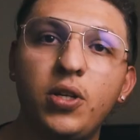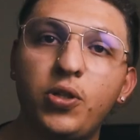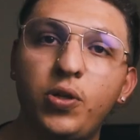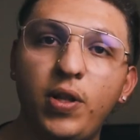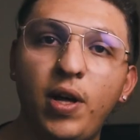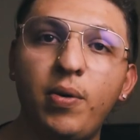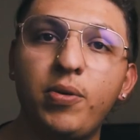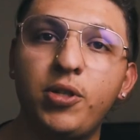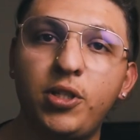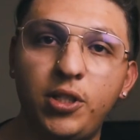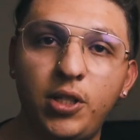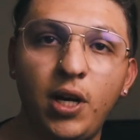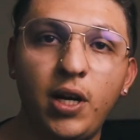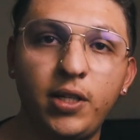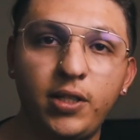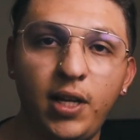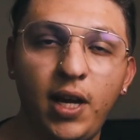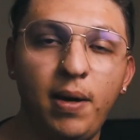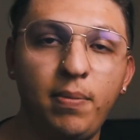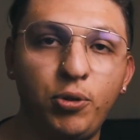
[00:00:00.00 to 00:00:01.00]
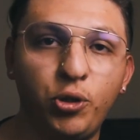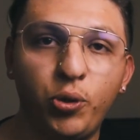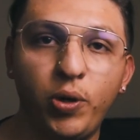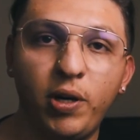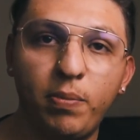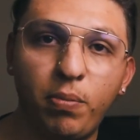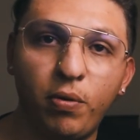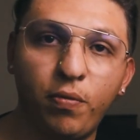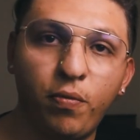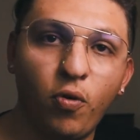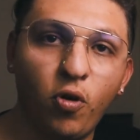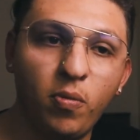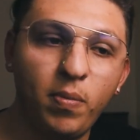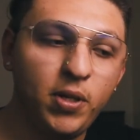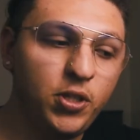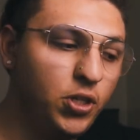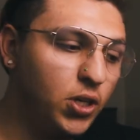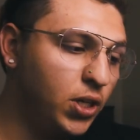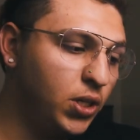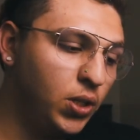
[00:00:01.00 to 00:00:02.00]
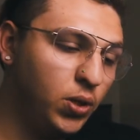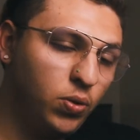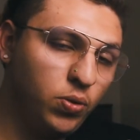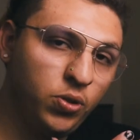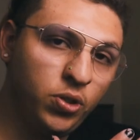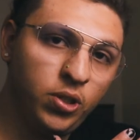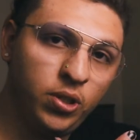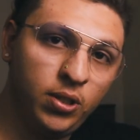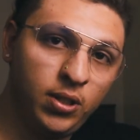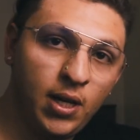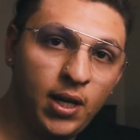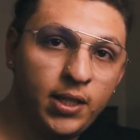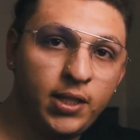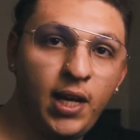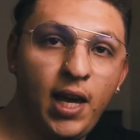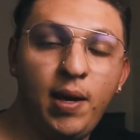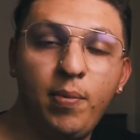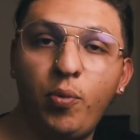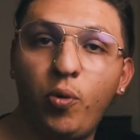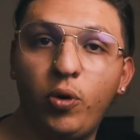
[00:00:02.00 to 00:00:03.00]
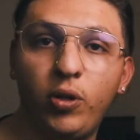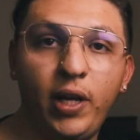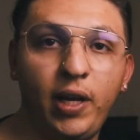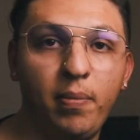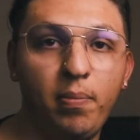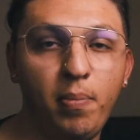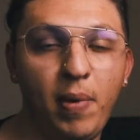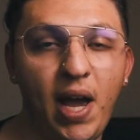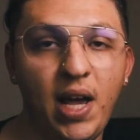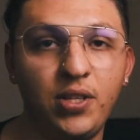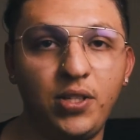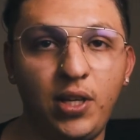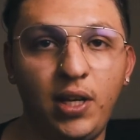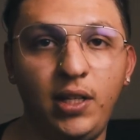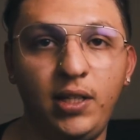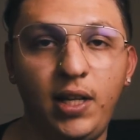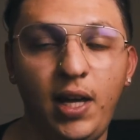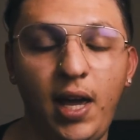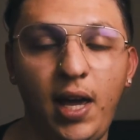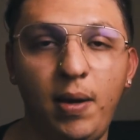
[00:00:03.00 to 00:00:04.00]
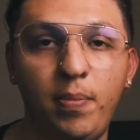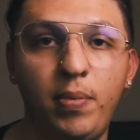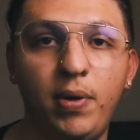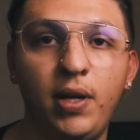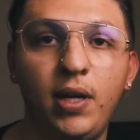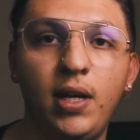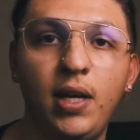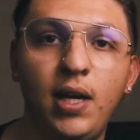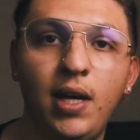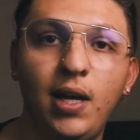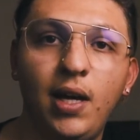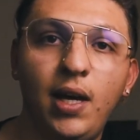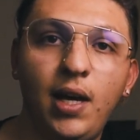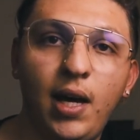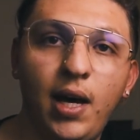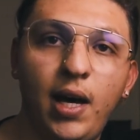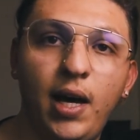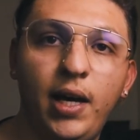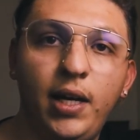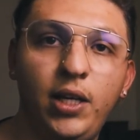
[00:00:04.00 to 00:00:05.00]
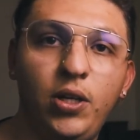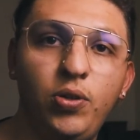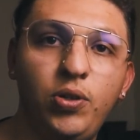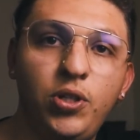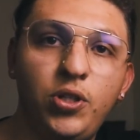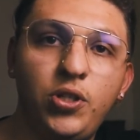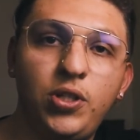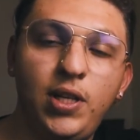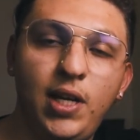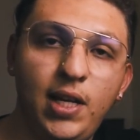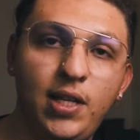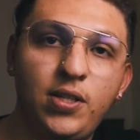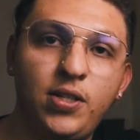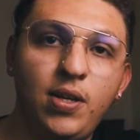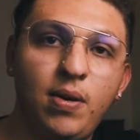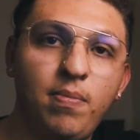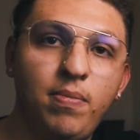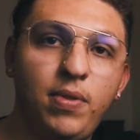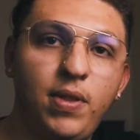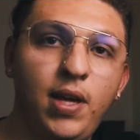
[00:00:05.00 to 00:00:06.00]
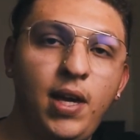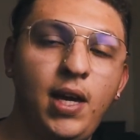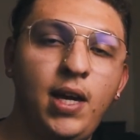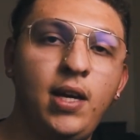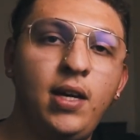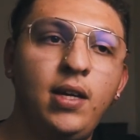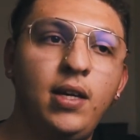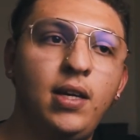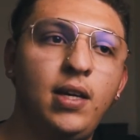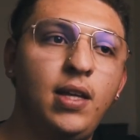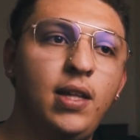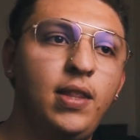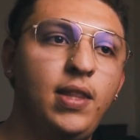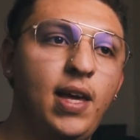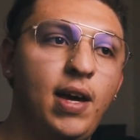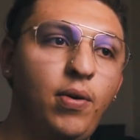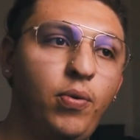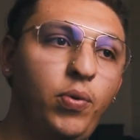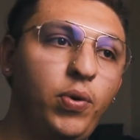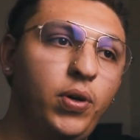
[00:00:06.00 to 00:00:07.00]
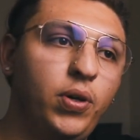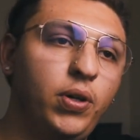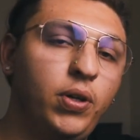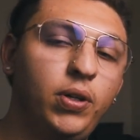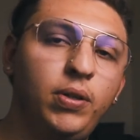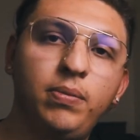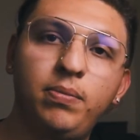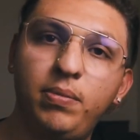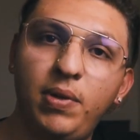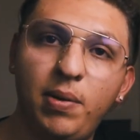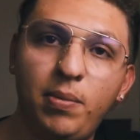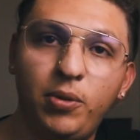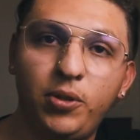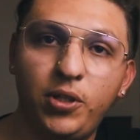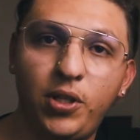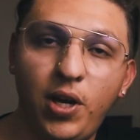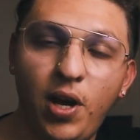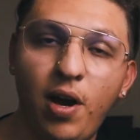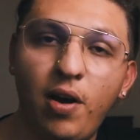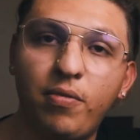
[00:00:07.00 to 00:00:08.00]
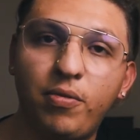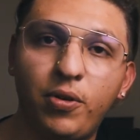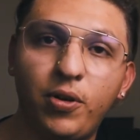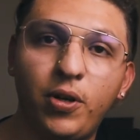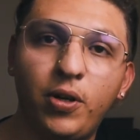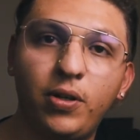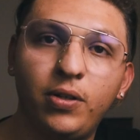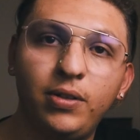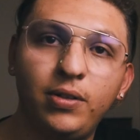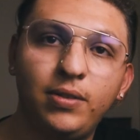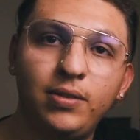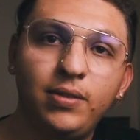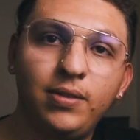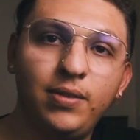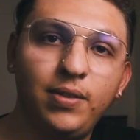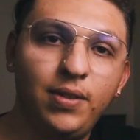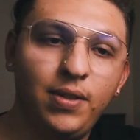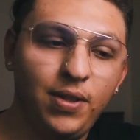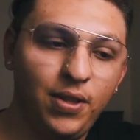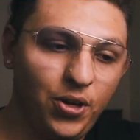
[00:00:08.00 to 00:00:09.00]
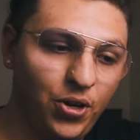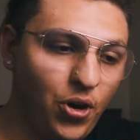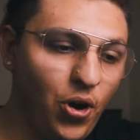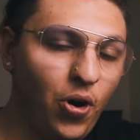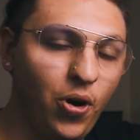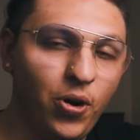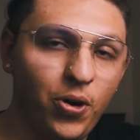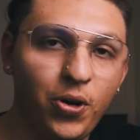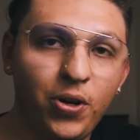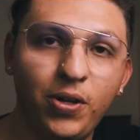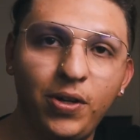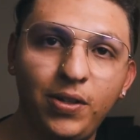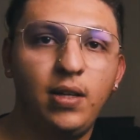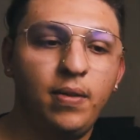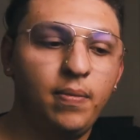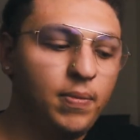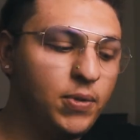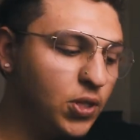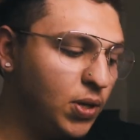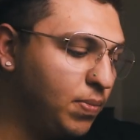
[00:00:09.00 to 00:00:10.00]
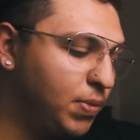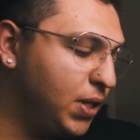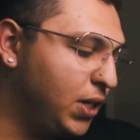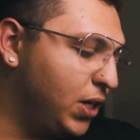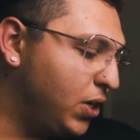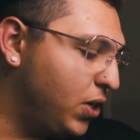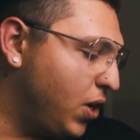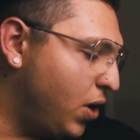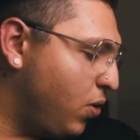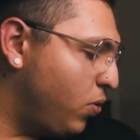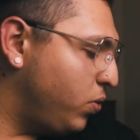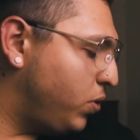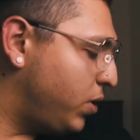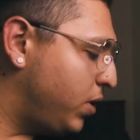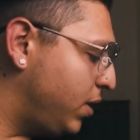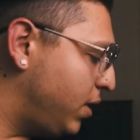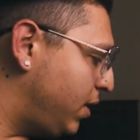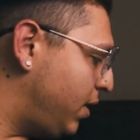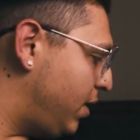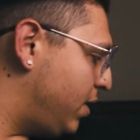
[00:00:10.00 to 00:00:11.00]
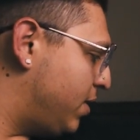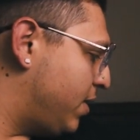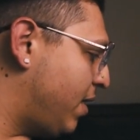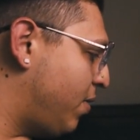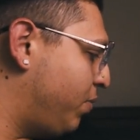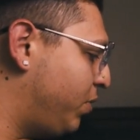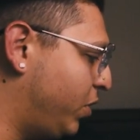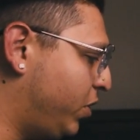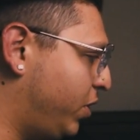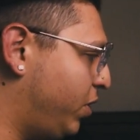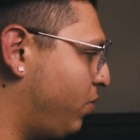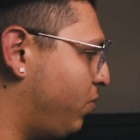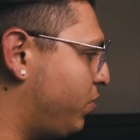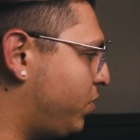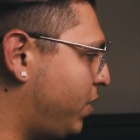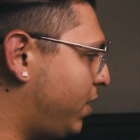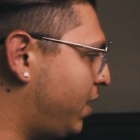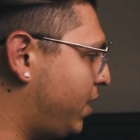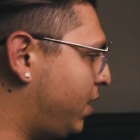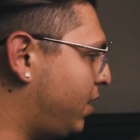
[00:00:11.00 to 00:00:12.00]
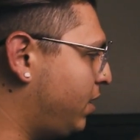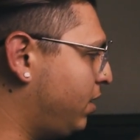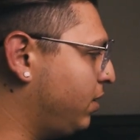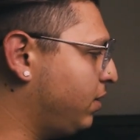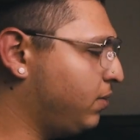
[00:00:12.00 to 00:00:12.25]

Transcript: So that was a duct tape trick performance. You can use duct tape or like masking tape. You just need something that will be able to cover the card. Something to note is that when you're using